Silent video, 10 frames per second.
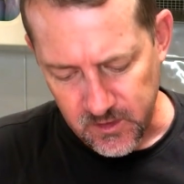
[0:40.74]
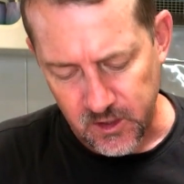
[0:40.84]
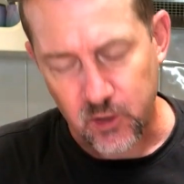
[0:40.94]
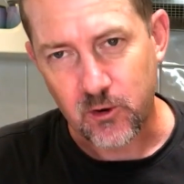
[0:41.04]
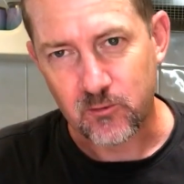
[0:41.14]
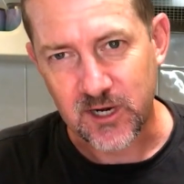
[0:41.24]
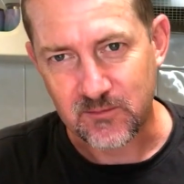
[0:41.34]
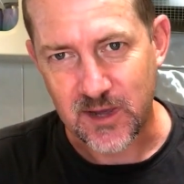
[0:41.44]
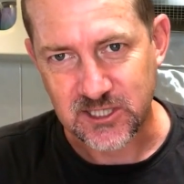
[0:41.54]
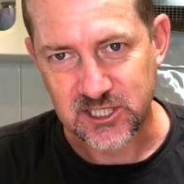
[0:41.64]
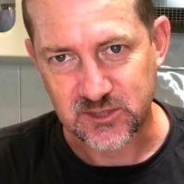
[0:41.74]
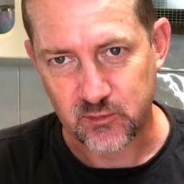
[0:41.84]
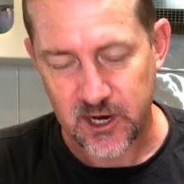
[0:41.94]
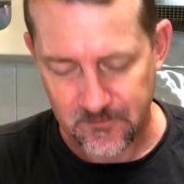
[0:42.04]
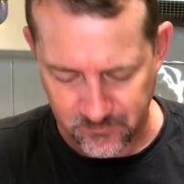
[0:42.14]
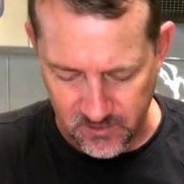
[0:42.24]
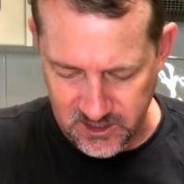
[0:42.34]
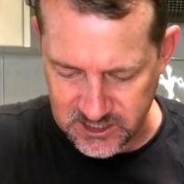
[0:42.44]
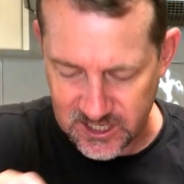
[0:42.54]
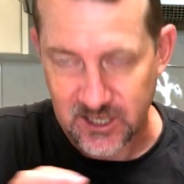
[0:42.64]
know what really makes this bread
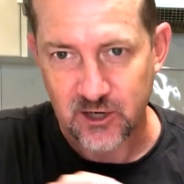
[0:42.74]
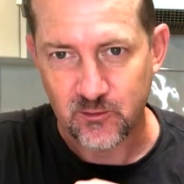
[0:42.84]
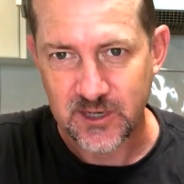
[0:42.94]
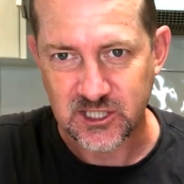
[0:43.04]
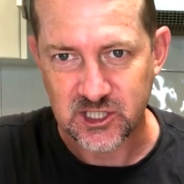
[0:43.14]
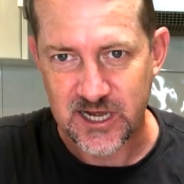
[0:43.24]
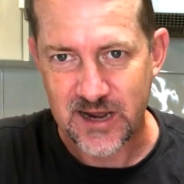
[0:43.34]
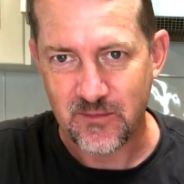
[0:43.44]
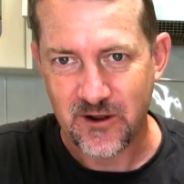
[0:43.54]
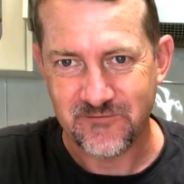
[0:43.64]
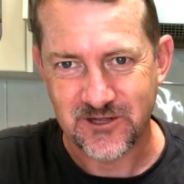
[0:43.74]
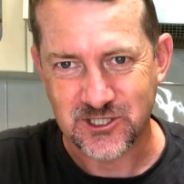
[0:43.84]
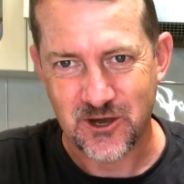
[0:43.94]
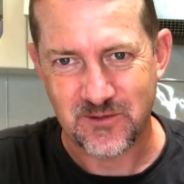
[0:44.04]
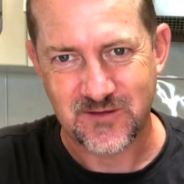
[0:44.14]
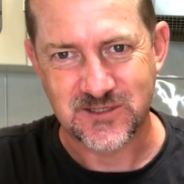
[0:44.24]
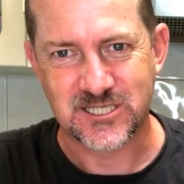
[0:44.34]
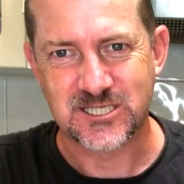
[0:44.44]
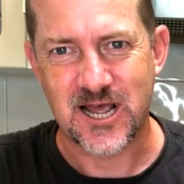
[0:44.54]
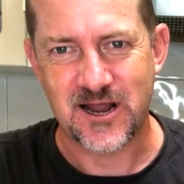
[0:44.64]
is that little bit of jam over the top, gives
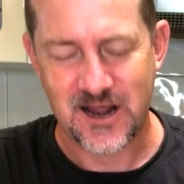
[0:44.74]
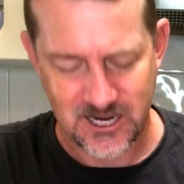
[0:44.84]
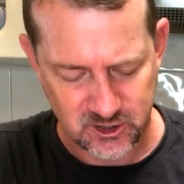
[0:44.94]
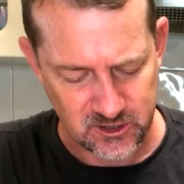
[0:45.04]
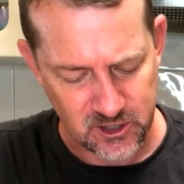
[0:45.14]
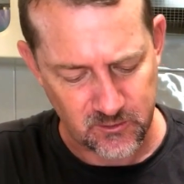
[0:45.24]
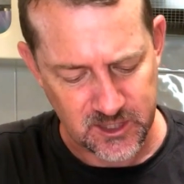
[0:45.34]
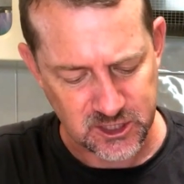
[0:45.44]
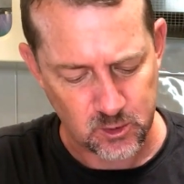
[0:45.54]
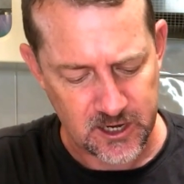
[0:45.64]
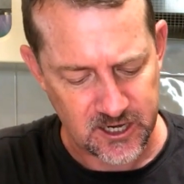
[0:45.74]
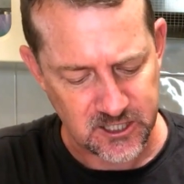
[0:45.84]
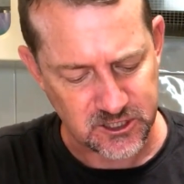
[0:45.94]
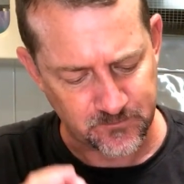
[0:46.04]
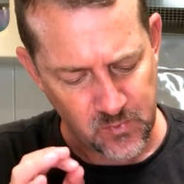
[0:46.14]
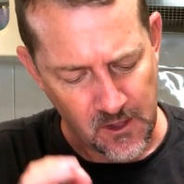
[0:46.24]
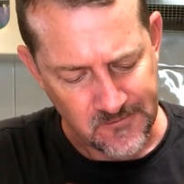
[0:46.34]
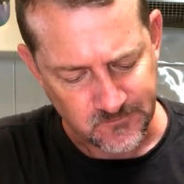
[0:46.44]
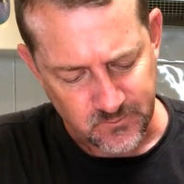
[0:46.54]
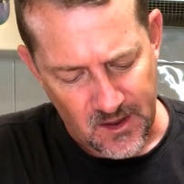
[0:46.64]
us that extra little bit of sweetness.
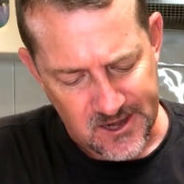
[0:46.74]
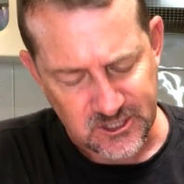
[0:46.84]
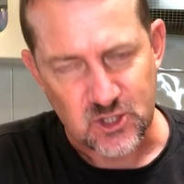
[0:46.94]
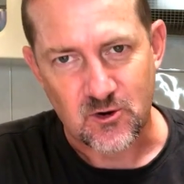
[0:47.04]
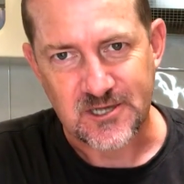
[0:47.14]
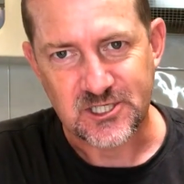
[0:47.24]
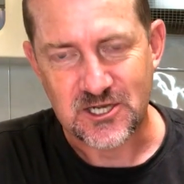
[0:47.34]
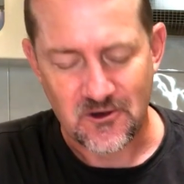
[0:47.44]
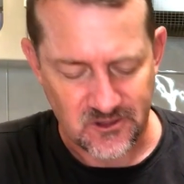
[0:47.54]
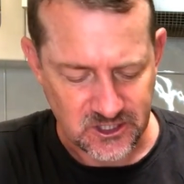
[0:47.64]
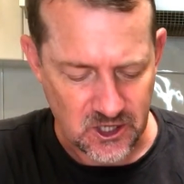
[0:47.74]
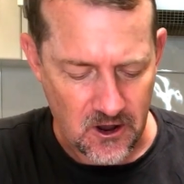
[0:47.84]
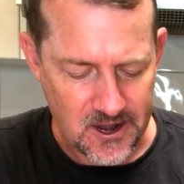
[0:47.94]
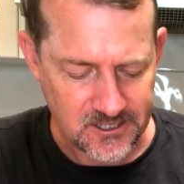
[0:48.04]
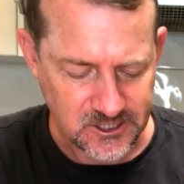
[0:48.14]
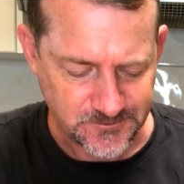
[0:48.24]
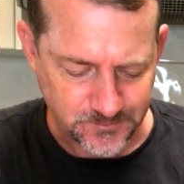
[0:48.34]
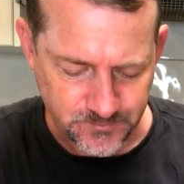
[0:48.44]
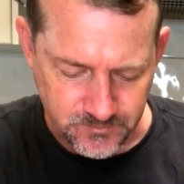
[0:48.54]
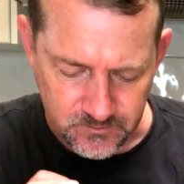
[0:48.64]
It's crunchy on the sides.
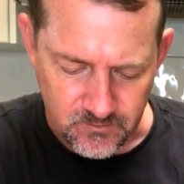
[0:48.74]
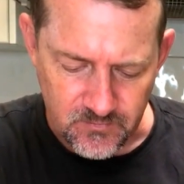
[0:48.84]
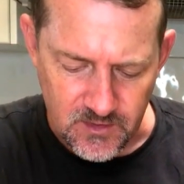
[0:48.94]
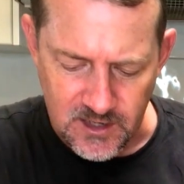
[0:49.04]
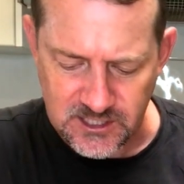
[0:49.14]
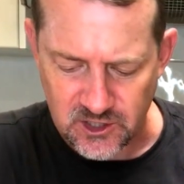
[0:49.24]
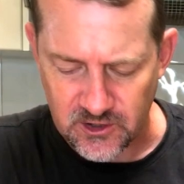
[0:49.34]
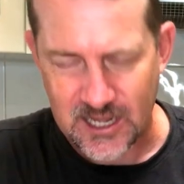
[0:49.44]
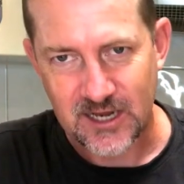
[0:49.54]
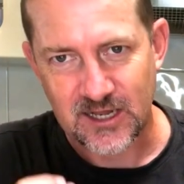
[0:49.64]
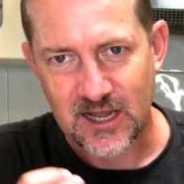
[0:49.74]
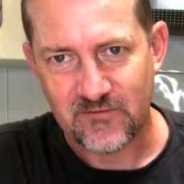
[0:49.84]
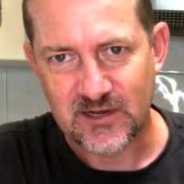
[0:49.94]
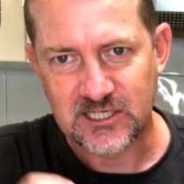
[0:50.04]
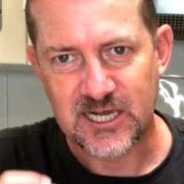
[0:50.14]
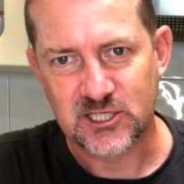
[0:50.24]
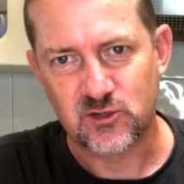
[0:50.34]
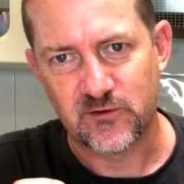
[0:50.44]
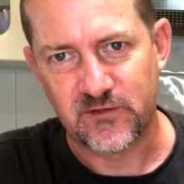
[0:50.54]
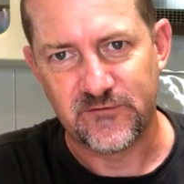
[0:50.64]
It's got that lovely
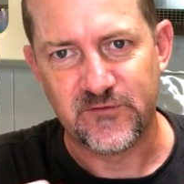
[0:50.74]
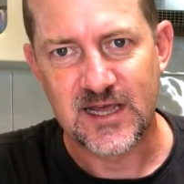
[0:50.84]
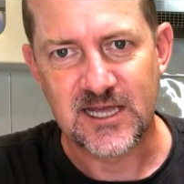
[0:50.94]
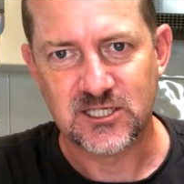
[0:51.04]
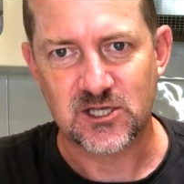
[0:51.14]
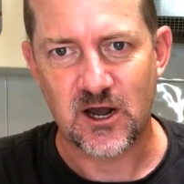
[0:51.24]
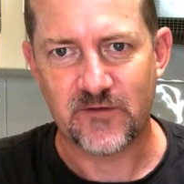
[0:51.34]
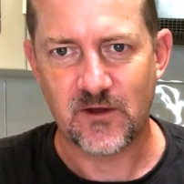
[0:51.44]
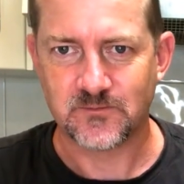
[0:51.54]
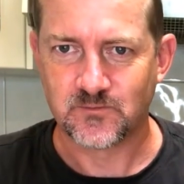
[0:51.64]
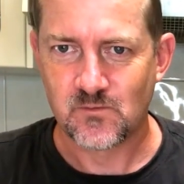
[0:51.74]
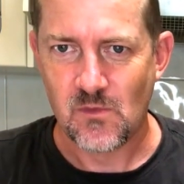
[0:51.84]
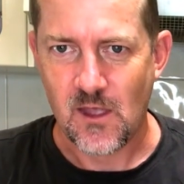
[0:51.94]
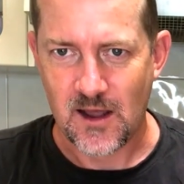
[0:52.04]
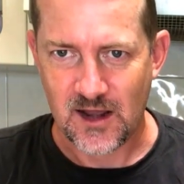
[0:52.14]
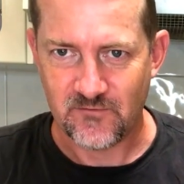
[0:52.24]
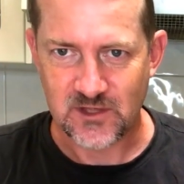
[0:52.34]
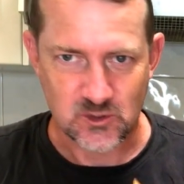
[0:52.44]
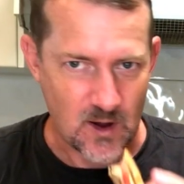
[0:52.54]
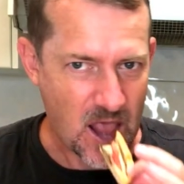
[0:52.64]
texture of the fig inside of it. I love
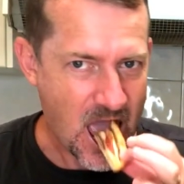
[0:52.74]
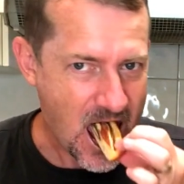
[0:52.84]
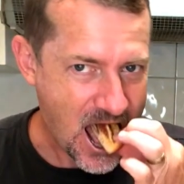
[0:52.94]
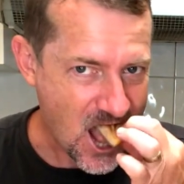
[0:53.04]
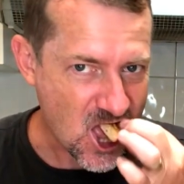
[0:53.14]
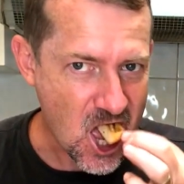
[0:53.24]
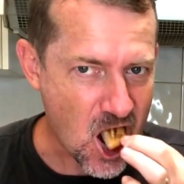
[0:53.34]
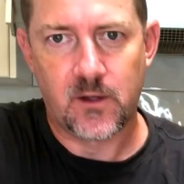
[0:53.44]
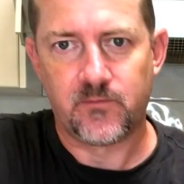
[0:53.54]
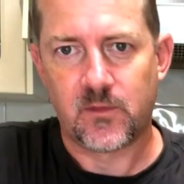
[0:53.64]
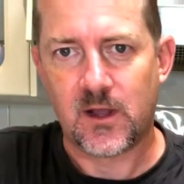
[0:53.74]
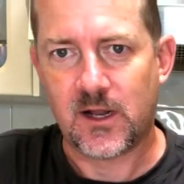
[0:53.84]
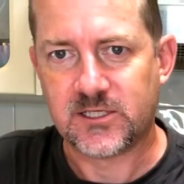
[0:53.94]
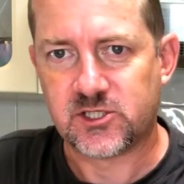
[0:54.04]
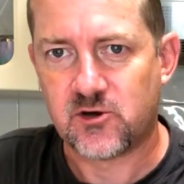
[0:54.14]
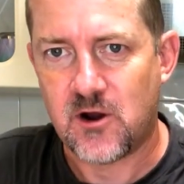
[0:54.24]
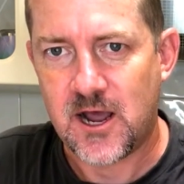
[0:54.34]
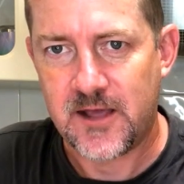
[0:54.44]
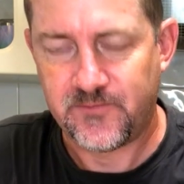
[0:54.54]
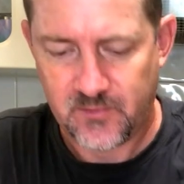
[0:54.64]
this one. Let's
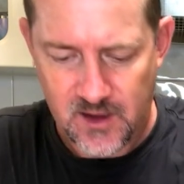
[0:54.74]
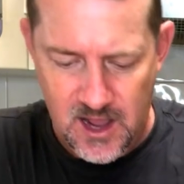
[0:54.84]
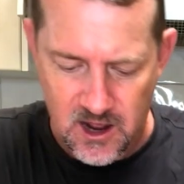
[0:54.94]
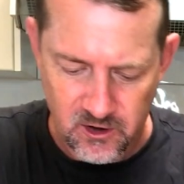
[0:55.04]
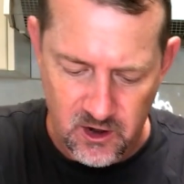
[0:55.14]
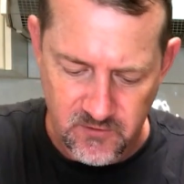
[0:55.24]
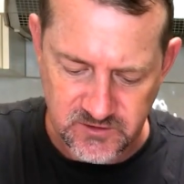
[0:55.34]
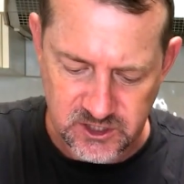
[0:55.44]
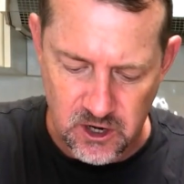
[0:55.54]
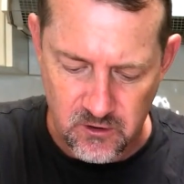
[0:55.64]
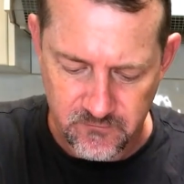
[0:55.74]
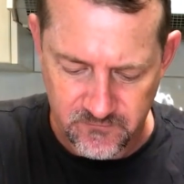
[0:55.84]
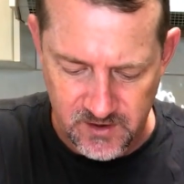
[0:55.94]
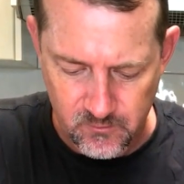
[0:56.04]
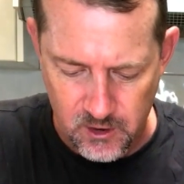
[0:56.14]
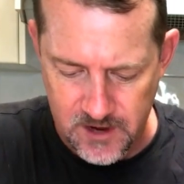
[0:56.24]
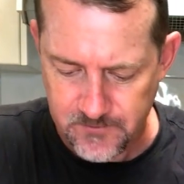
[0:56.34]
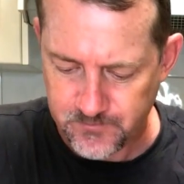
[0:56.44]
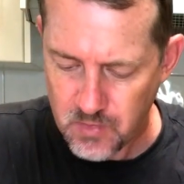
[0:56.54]
try our loaf style fig bread.